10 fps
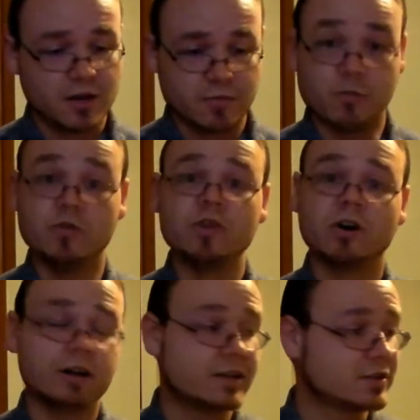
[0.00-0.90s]
But moving
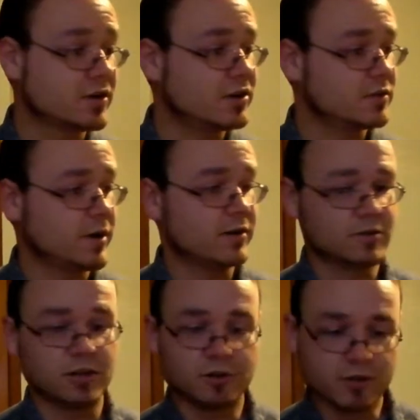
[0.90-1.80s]
on, it talks
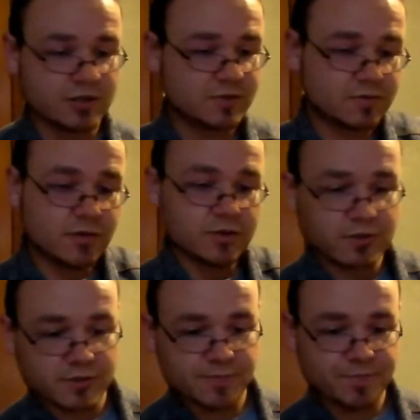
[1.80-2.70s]
about, this
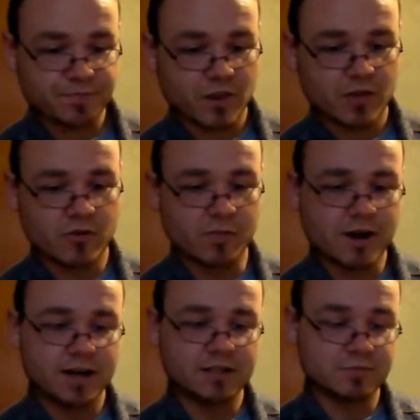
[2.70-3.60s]
verse
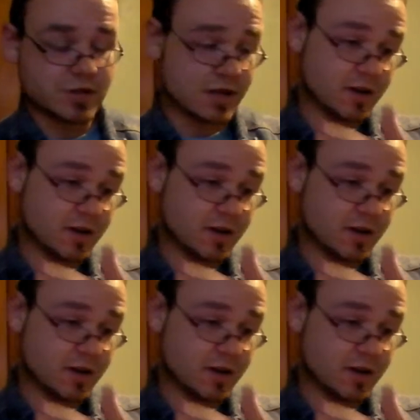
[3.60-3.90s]
reminds me